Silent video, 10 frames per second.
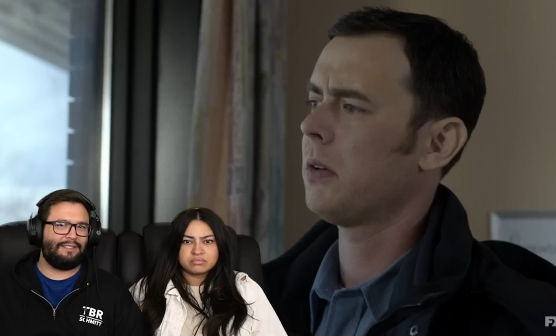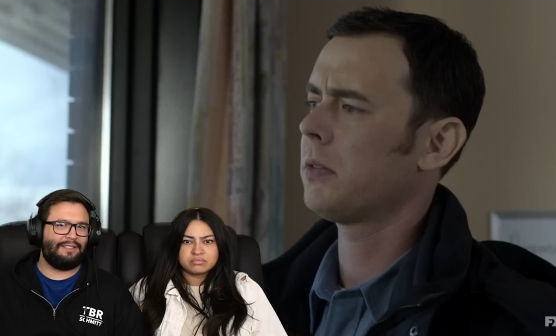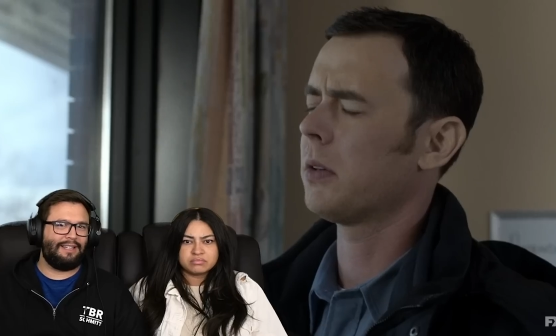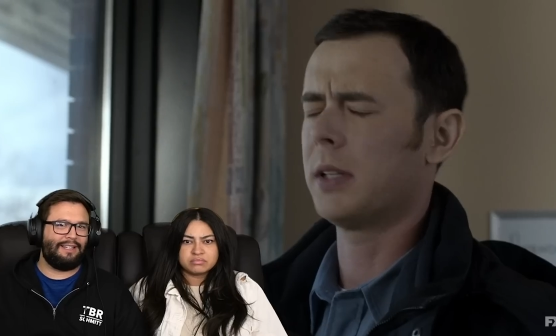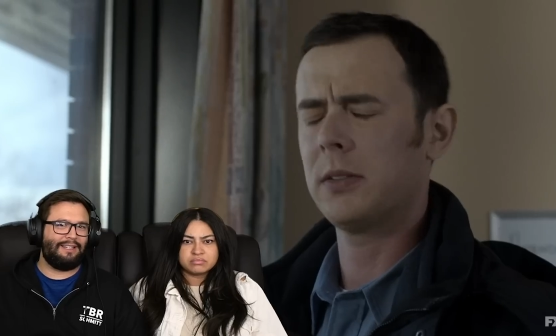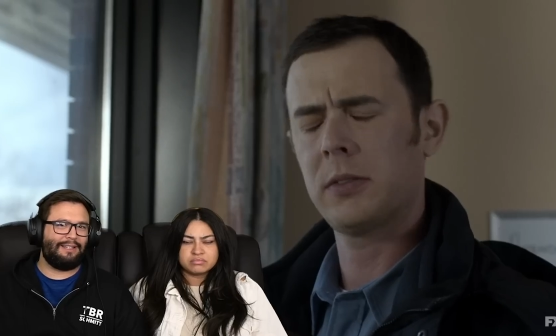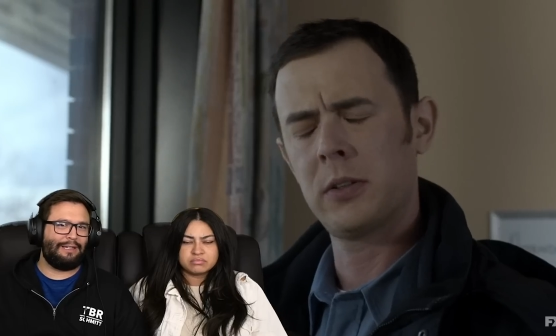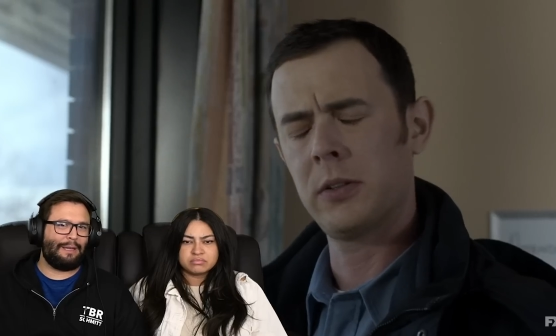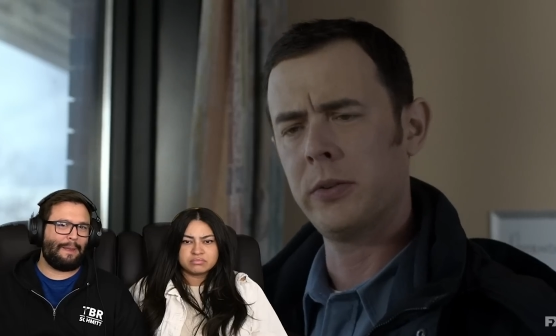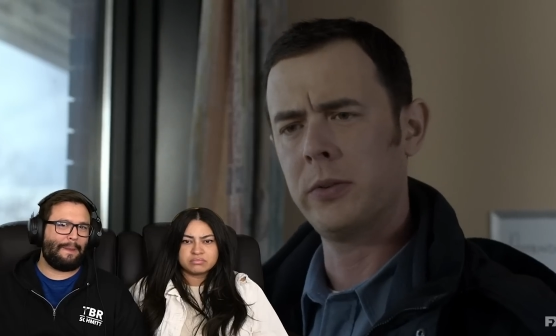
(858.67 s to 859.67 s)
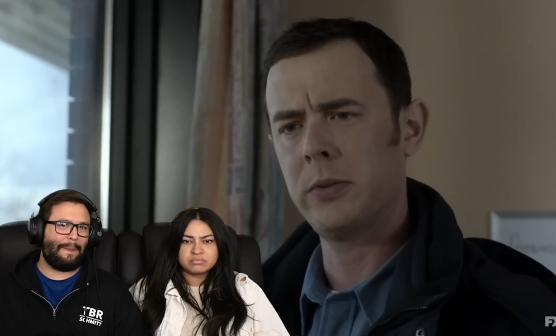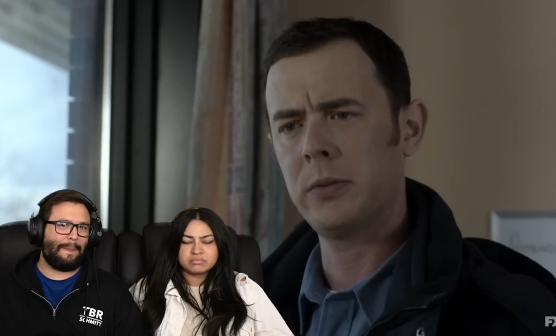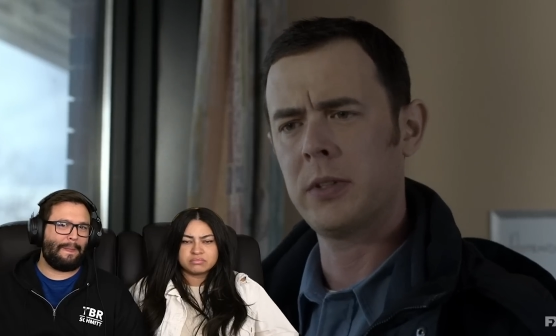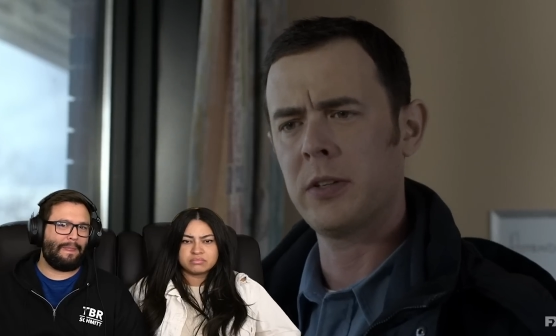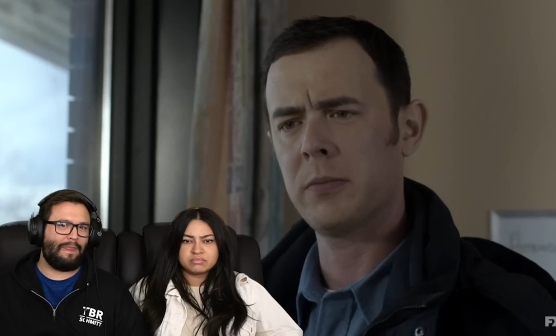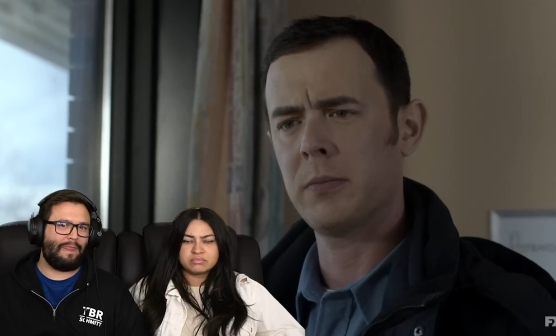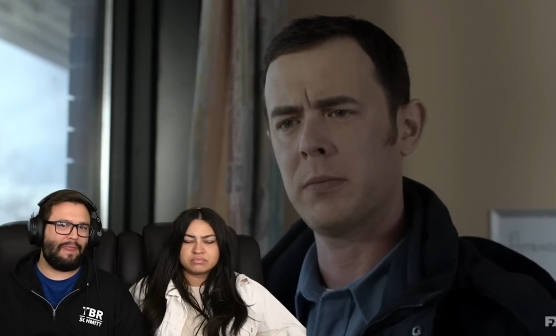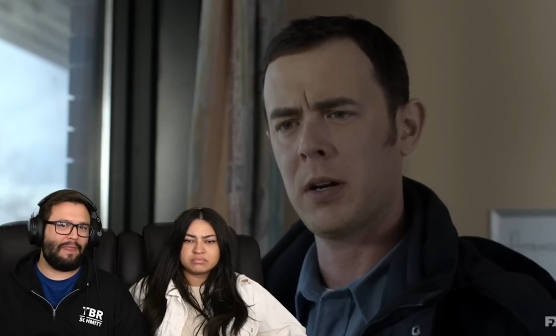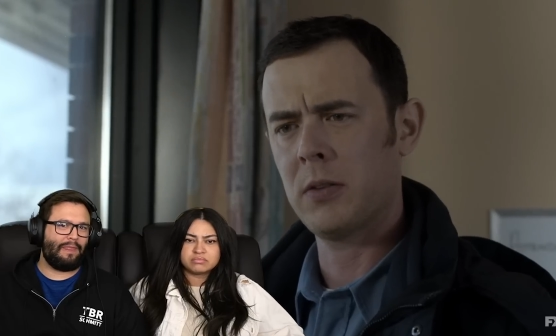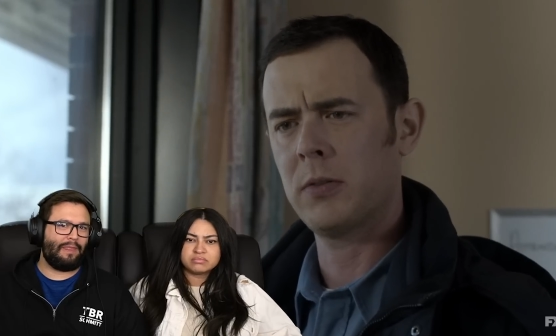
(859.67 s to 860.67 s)
Speaker 1: So Lester knew that
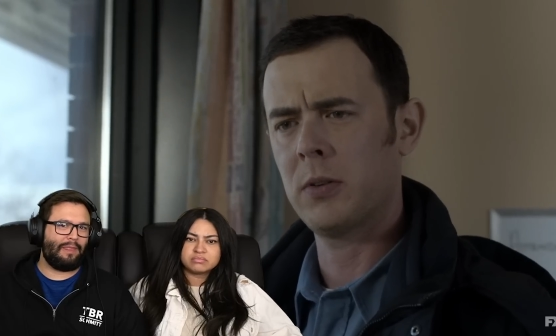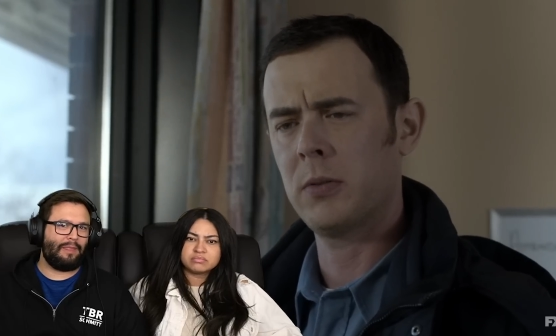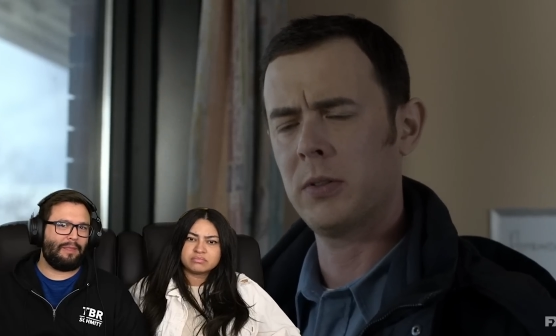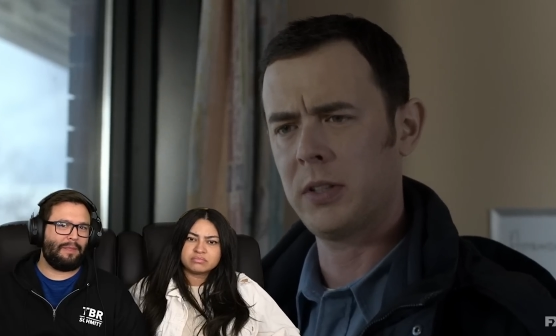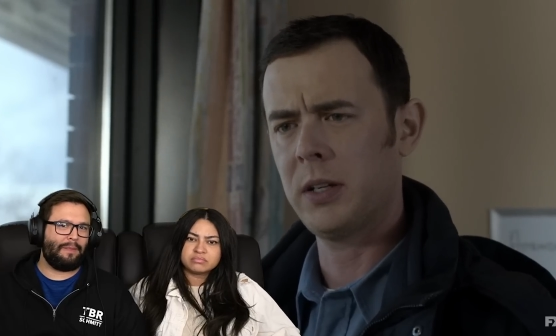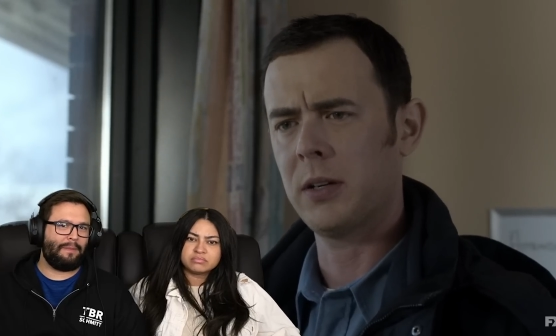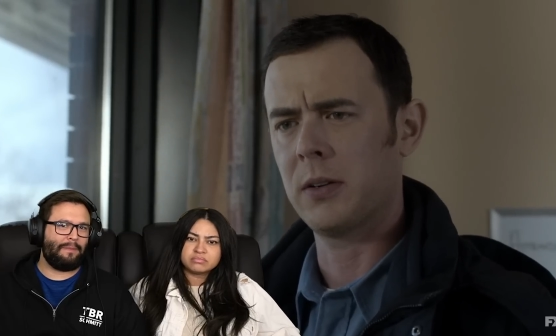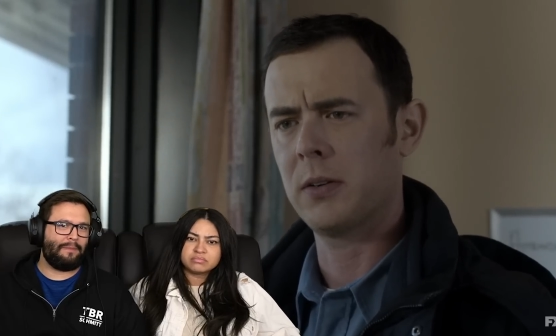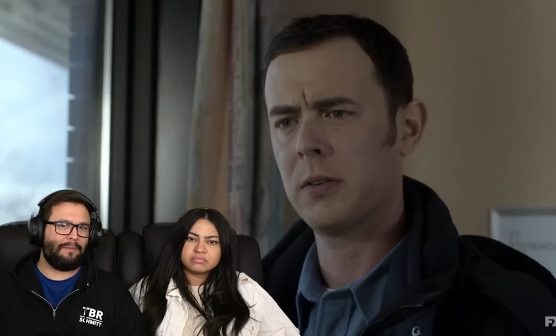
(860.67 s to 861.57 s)
Malvo was here.